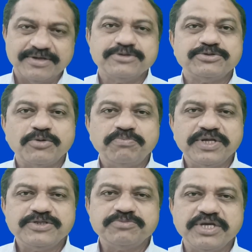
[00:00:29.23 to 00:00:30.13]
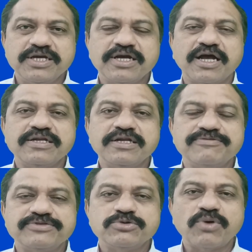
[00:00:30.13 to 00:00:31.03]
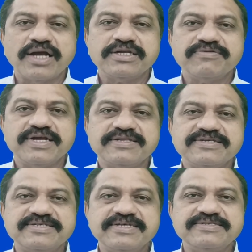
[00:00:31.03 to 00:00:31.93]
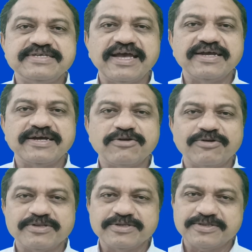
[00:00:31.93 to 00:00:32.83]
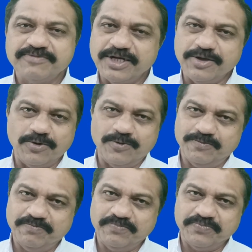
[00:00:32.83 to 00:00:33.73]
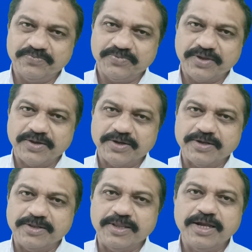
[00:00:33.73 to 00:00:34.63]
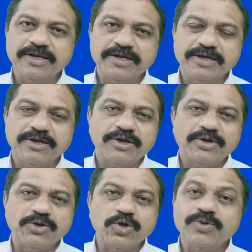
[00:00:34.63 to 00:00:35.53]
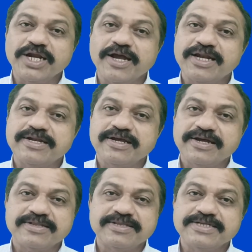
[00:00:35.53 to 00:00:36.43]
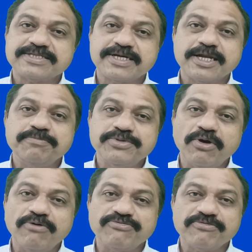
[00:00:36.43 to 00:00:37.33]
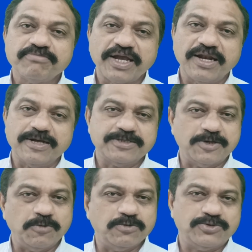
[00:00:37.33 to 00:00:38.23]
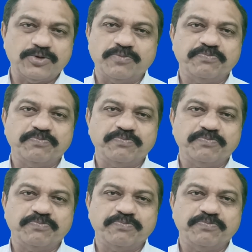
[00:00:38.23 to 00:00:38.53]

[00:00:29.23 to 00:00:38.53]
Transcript: So please be kind enough to activate the CC icon on this video. Then you will get the script of my lecture also.